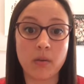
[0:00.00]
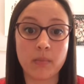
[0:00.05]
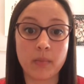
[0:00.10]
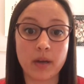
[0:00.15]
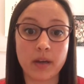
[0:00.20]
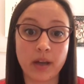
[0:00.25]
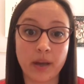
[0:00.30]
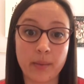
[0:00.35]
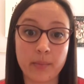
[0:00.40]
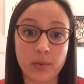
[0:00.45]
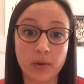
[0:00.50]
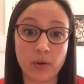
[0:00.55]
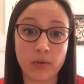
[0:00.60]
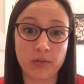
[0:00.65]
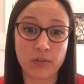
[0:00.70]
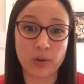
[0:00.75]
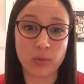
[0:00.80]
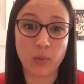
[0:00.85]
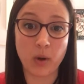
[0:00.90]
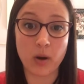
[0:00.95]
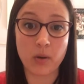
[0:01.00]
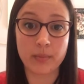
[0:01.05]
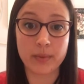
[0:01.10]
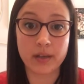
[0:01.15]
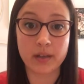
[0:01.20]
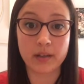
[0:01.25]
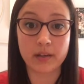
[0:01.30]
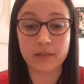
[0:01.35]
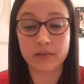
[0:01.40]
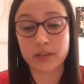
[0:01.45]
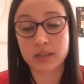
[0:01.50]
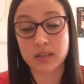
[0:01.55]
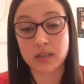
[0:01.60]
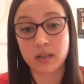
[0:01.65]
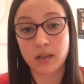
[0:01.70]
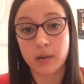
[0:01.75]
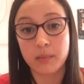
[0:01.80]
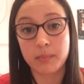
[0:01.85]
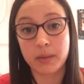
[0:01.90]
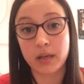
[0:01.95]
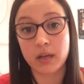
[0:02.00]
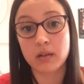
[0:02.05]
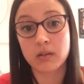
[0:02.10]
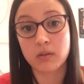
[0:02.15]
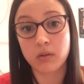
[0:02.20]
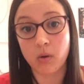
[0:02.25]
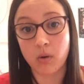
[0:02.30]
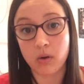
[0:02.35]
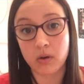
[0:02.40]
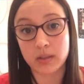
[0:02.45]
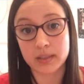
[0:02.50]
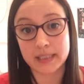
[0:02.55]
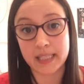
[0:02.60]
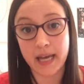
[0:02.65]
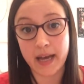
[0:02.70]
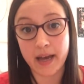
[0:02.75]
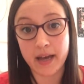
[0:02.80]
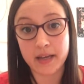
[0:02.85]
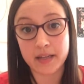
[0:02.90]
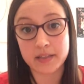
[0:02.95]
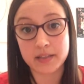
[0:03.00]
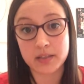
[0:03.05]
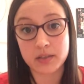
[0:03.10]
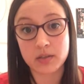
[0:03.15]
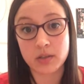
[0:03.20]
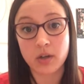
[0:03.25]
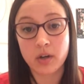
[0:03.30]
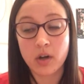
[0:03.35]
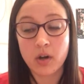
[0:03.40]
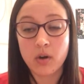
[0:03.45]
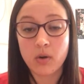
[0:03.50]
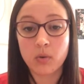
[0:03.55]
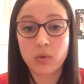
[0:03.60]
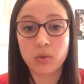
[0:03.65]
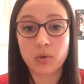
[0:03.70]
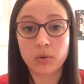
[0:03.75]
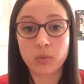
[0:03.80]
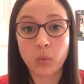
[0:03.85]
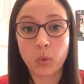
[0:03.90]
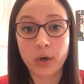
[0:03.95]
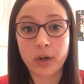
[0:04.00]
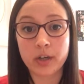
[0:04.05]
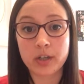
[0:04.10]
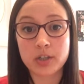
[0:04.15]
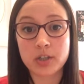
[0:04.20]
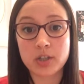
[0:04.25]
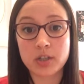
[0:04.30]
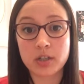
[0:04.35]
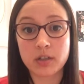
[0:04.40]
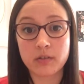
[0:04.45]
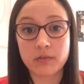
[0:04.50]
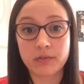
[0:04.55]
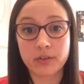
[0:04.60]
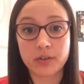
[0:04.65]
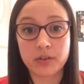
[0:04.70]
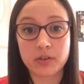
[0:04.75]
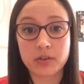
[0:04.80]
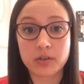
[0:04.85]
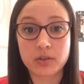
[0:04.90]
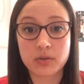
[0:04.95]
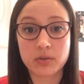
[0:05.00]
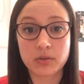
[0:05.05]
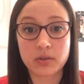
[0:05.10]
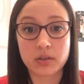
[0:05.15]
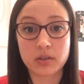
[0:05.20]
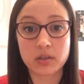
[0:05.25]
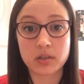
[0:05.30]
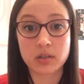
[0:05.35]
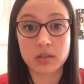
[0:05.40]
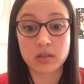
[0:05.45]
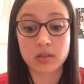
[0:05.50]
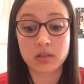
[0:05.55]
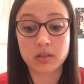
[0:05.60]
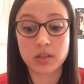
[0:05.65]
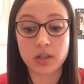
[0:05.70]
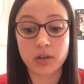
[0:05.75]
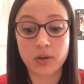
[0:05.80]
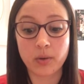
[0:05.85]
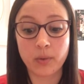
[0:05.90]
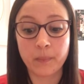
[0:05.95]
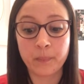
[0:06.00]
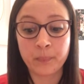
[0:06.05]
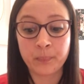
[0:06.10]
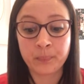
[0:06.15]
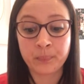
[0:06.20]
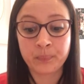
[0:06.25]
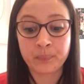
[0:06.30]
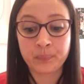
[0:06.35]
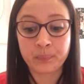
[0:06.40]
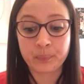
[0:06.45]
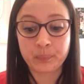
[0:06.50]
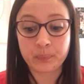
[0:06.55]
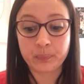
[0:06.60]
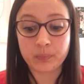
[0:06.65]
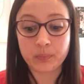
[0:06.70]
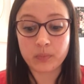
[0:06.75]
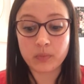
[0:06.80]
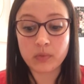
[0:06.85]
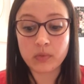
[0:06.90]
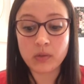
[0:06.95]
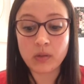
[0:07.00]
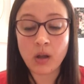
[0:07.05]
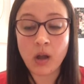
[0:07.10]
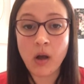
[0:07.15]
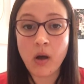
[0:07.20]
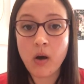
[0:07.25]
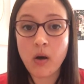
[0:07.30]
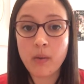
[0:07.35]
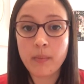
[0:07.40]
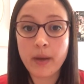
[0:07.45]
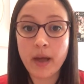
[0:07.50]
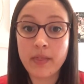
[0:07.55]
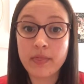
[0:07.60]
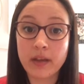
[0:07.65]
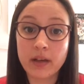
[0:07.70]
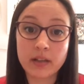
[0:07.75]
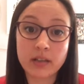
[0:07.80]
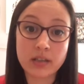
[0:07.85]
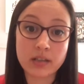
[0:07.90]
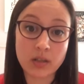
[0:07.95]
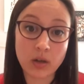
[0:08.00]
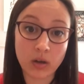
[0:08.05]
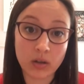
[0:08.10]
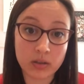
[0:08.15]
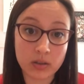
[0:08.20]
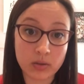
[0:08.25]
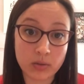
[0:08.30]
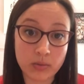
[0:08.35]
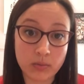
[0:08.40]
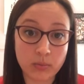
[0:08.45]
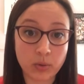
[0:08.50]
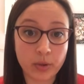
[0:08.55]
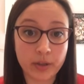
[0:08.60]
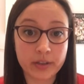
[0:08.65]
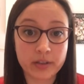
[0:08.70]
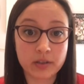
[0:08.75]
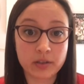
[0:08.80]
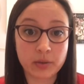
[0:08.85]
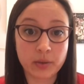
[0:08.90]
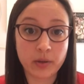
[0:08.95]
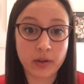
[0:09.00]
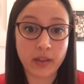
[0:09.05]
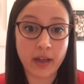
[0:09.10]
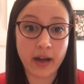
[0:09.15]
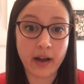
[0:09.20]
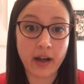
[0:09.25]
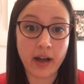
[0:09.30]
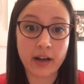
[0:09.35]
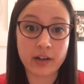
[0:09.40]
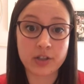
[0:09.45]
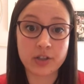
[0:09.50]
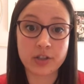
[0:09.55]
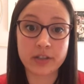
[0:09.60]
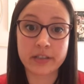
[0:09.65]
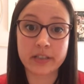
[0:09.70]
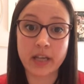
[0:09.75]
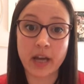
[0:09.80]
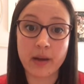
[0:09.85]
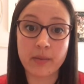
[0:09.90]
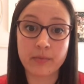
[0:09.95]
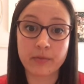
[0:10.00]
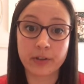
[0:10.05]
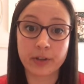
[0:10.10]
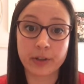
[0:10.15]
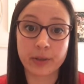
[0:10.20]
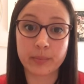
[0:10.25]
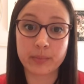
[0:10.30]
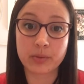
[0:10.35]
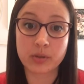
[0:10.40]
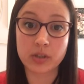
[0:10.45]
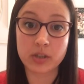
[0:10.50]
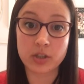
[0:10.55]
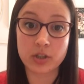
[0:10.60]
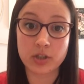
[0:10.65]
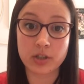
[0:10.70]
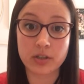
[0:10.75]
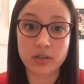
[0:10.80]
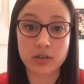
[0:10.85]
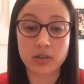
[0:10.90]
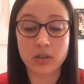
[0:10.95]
It can be overwhelming if it's like a big long test or worksheet for the students to do. And then it's also important to allow extra time for completion.